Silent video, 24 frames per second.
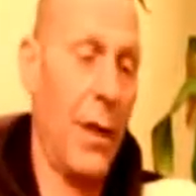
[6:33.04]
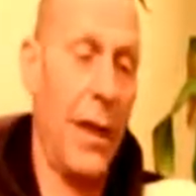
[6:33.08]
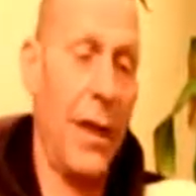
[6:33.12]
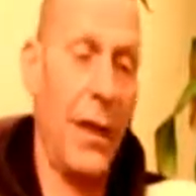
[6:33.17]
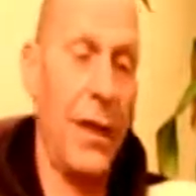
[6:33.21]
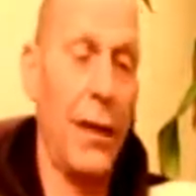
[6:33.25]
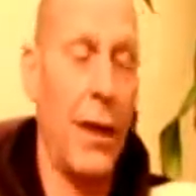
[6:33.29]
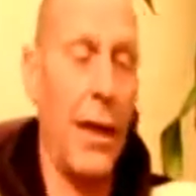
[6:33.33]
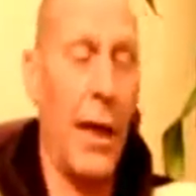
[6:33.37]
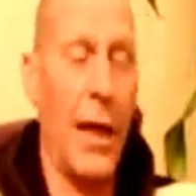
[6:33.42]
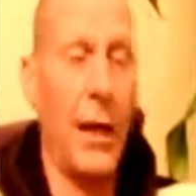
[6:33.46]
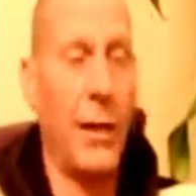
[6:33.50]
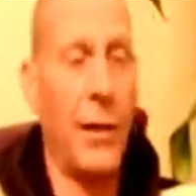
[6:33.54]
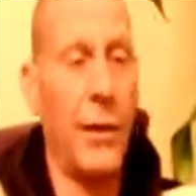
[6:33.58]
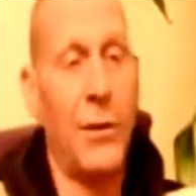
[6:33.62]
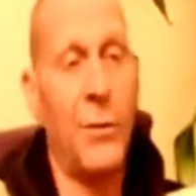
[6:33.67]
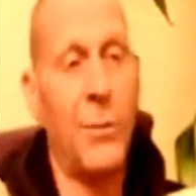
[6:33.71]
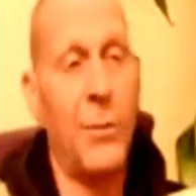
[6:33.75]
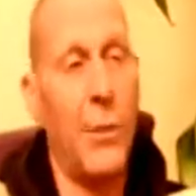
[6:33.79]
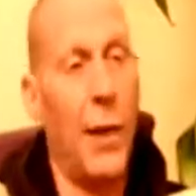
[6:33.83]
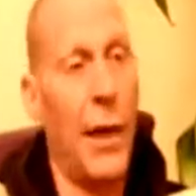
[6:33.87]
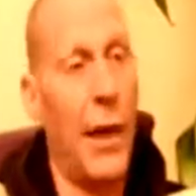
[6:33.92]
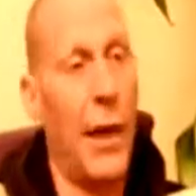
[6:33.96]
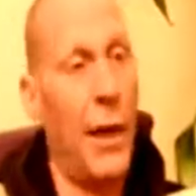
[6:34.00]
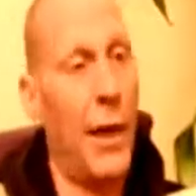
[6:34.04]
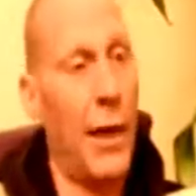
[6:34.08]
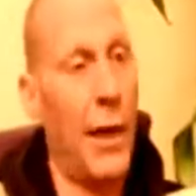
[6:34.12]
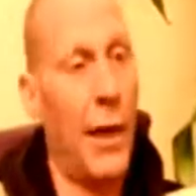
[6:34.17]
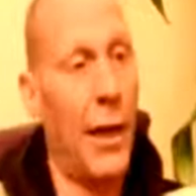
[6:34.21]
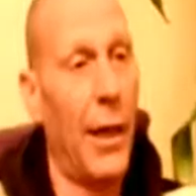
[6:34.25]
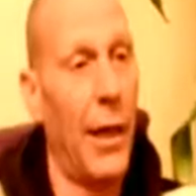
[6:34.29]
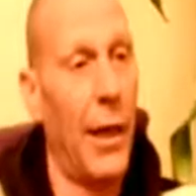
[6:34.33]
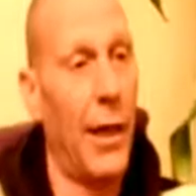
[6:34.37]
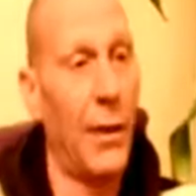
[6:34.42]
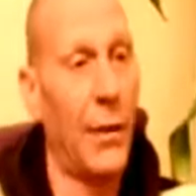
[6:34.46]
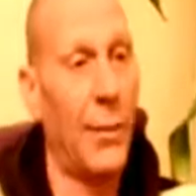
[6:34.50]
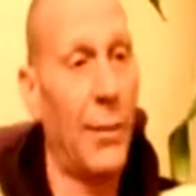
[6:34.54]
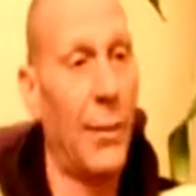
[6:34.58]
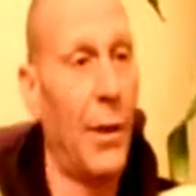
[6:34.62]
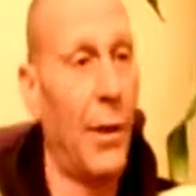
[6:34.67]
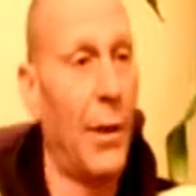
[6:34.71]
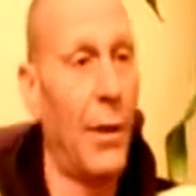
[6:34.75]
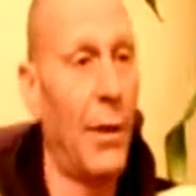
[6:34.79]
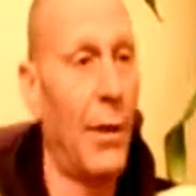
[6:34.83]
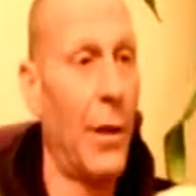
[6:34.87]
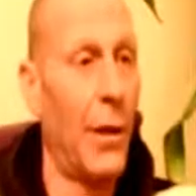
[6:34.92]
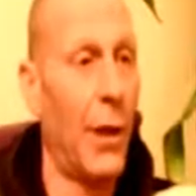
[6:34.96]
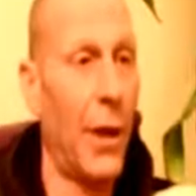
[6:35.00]
any kind of spray against me
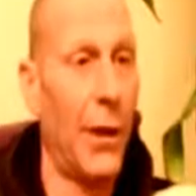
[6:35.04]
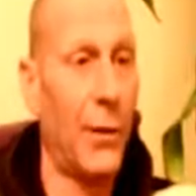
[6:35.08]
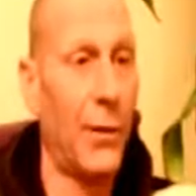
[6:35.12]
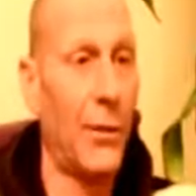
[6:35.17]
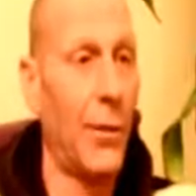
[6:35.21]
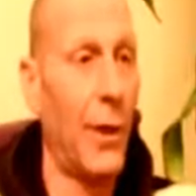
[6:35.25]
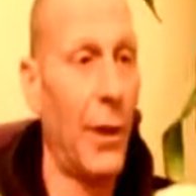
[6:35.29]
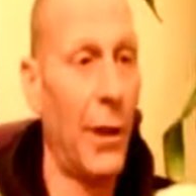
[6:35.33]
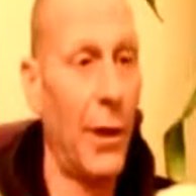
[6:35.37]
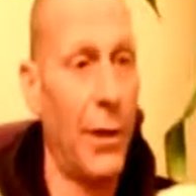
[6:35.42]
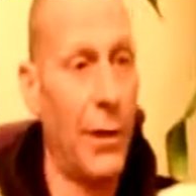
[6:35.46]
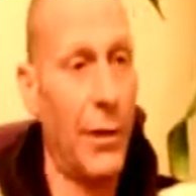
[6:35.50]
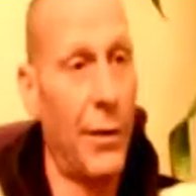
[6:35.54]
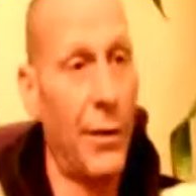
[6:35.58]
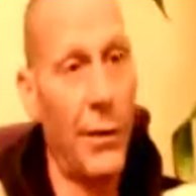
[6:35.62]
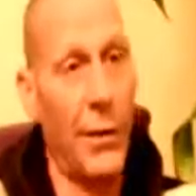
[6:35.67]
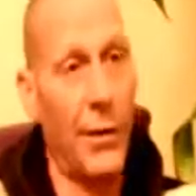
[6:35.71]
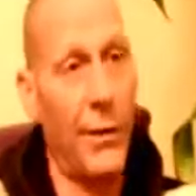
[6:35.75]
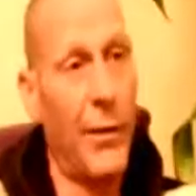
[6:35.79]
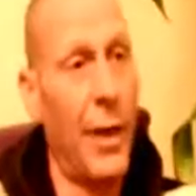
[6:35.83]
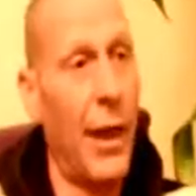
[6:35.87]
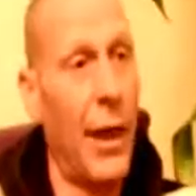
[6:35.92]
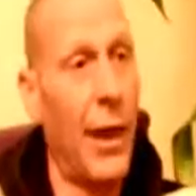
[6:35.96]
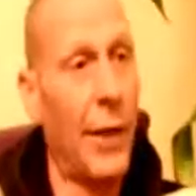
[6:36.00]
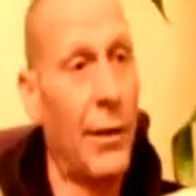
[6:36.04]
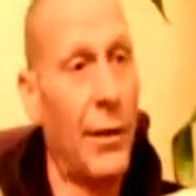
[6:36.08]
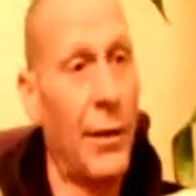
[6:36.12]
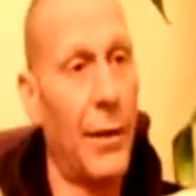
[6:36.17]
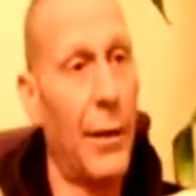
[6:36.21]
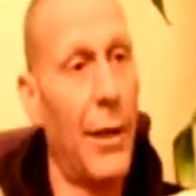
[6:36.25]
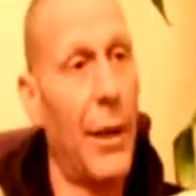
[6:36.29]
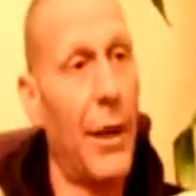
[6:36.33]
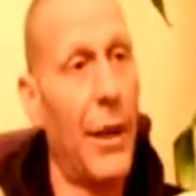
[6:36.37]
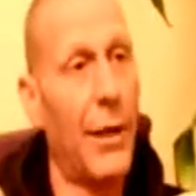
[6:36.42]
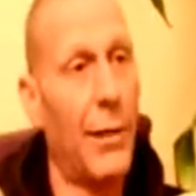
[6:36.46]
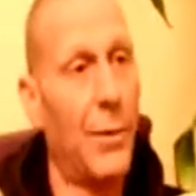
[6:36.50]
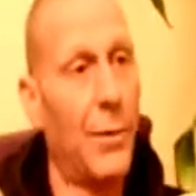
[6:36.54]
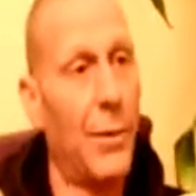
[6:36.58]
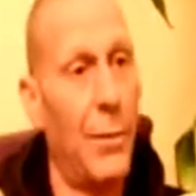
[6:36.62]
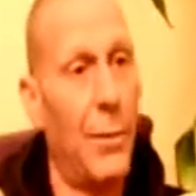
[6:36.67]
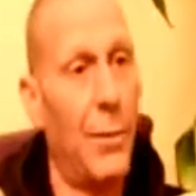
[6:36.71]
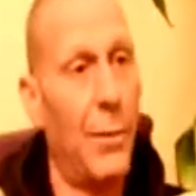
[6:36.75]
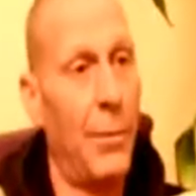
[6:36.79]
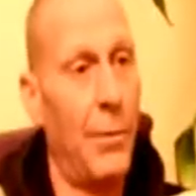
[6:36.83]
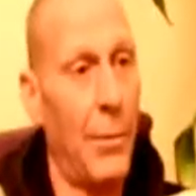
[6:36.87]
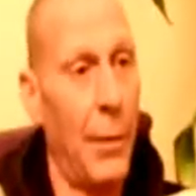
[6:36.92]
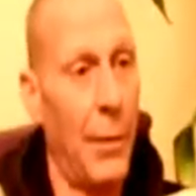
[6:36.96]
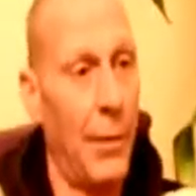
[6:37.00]
or electronical device against
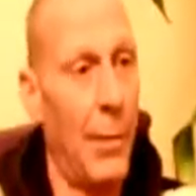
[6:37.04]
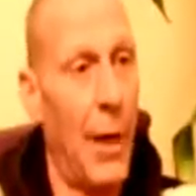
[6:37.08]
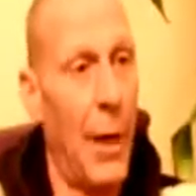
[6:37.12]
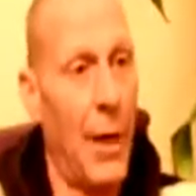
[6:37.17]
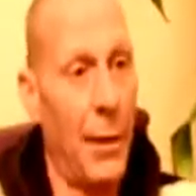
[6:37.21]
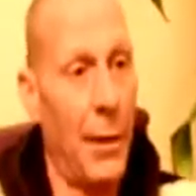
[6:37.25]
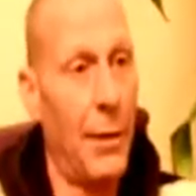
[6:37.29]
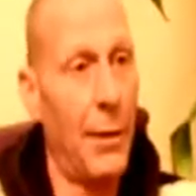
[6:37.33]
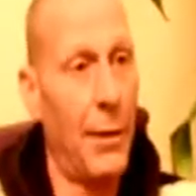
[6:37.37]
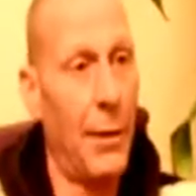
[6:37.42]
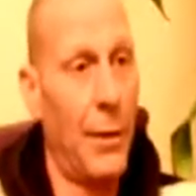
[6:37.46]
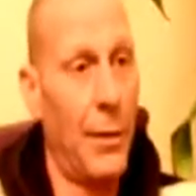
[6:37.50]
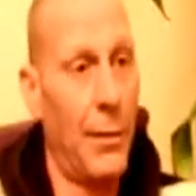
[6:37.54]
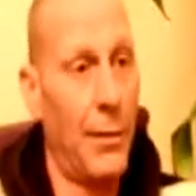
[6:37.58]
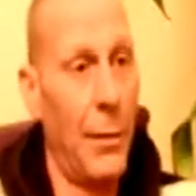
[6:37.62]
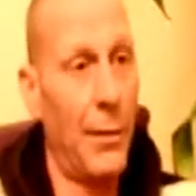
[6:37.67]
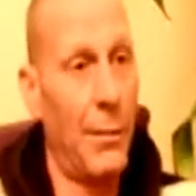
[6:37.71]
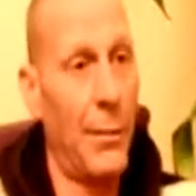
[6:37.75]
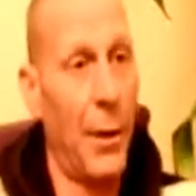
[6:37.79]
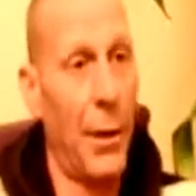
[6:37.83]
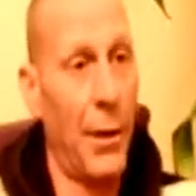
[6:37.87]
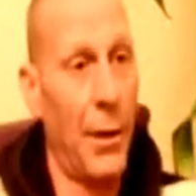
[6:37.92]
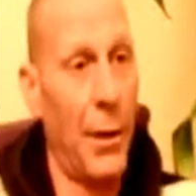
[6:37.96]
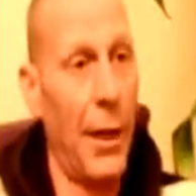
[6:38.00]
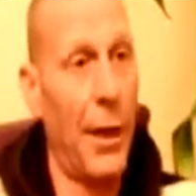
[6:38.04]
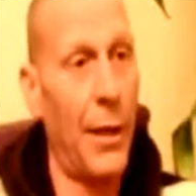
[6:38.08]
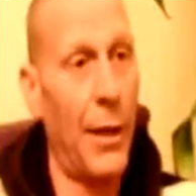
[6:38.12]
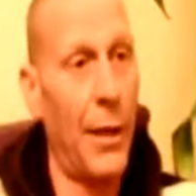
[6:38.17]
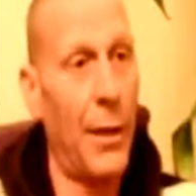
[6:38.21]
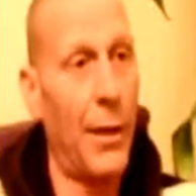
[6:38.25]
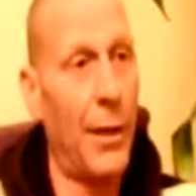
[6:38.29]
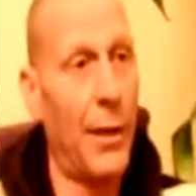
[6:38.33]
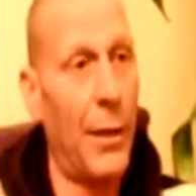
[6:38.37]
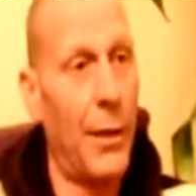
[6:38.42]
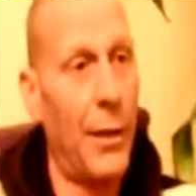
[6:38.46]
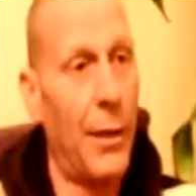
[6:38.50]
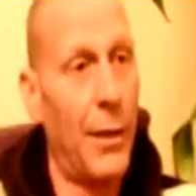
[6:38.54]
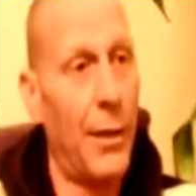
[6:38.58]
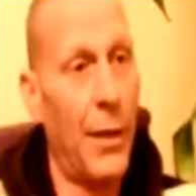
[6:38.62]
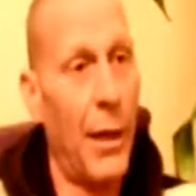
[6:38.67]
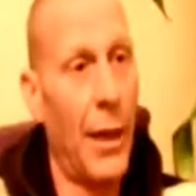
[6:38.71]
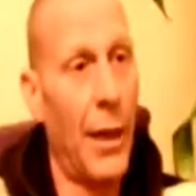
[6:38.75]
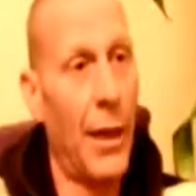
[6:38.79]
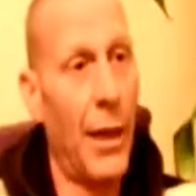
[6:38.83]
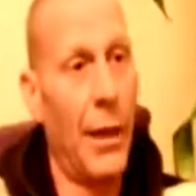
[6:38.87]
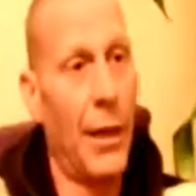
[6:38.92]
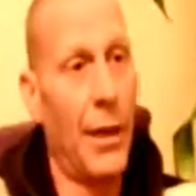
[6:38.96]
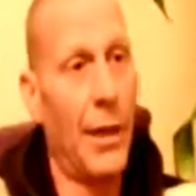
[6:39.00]
my man and my body,
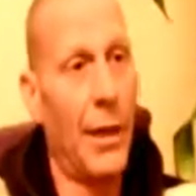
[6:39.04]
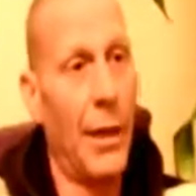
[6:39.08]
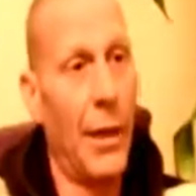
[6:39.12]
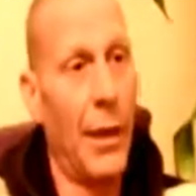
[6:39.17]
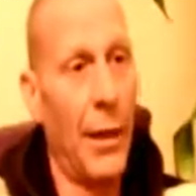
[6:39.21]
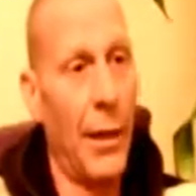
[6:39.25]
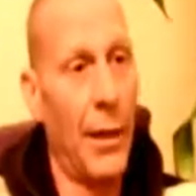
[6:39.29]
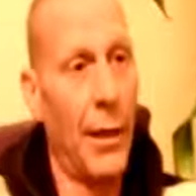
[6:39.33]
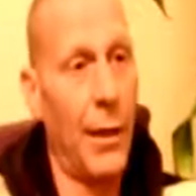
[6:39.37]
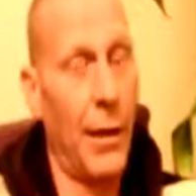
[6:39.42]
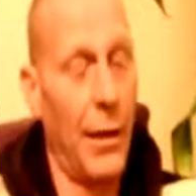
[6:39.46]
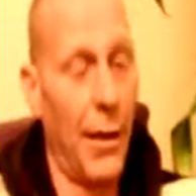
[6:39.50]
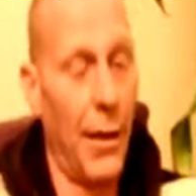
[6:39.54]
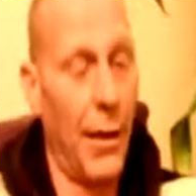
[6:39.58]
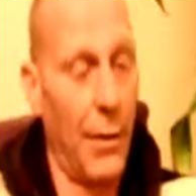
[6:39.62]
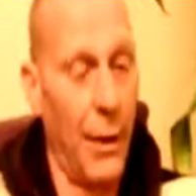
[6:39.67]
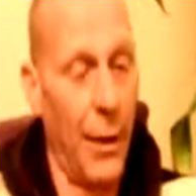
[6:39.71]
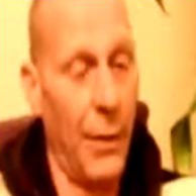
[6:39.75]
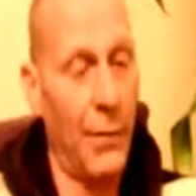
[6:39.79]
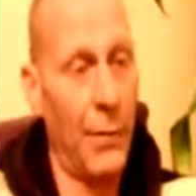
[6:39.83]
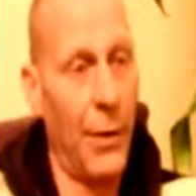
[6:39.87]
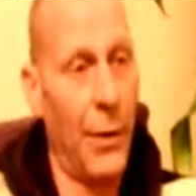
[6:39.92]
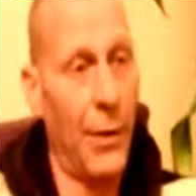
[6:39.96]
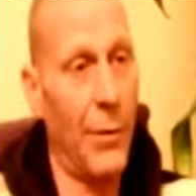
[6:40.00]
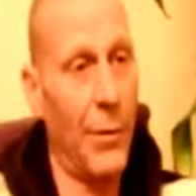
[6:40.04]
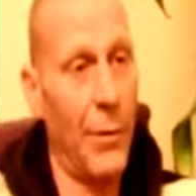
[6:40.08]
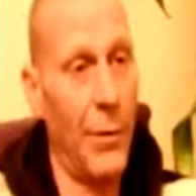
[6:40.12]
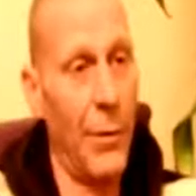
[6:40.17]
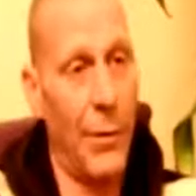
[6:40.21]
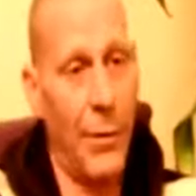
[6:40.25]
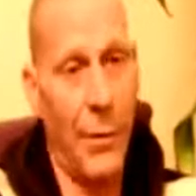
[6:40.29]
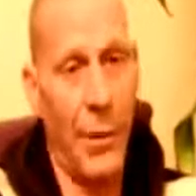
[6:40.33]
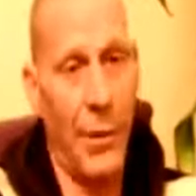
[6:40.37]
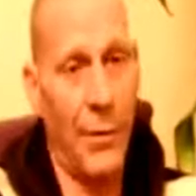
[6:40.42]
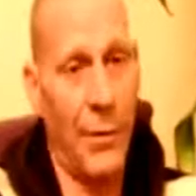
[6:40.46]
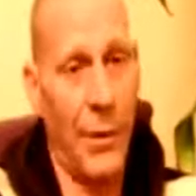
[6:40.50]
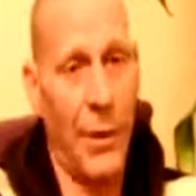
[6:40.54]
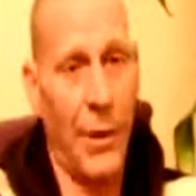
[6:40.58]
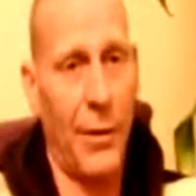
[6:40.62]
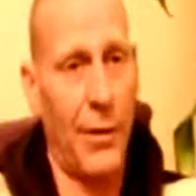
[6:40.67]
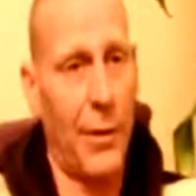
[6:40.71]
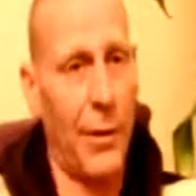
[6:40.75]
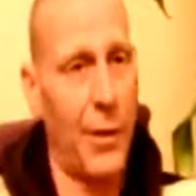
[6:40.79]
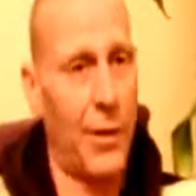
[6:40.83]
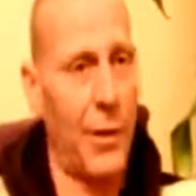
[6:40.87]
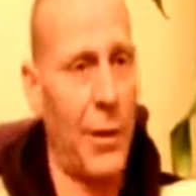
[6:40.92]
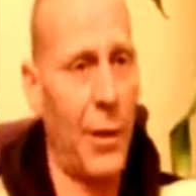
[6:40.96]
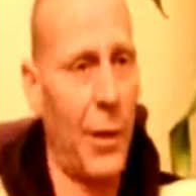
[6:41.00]
yeah, I've given them, I think
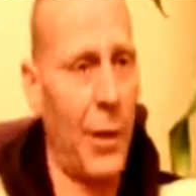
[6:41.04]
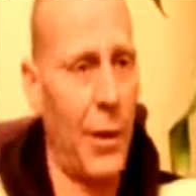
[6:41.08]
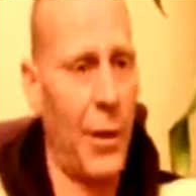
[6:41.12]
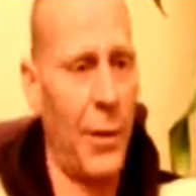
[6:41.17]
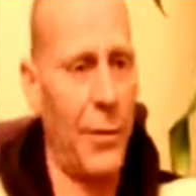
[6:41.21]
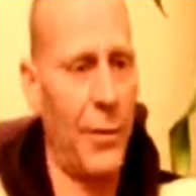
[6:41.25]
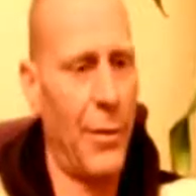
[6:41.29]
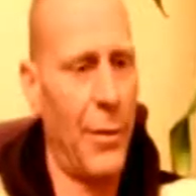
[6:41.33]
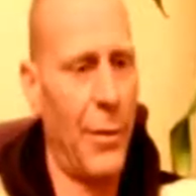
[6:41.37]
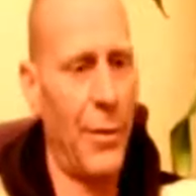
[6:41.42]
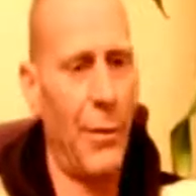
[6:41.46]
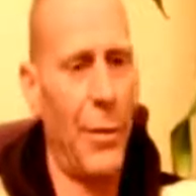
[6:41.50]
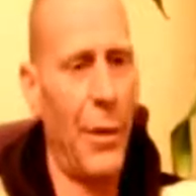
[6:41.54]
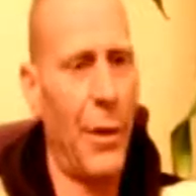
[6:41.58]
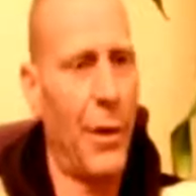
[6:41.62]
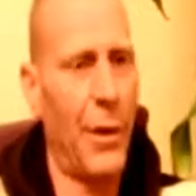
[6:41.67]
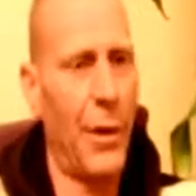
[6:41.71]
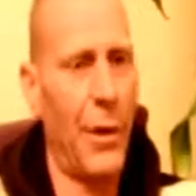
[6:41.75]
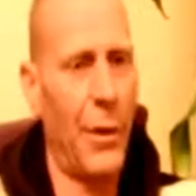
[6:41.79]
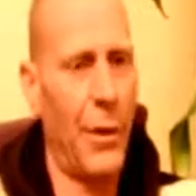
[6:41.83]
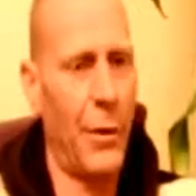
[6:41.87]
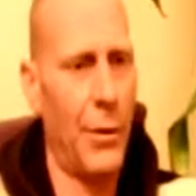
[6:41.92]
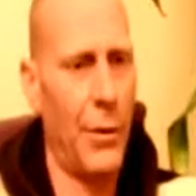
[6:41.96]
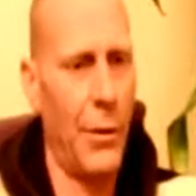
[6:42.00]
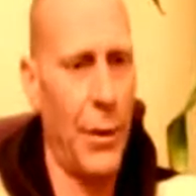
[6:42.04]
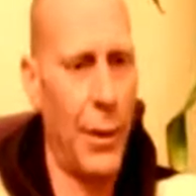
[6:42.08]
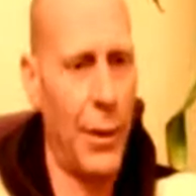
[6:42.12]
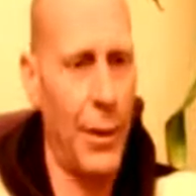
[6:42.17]
I've insured it for £1 million.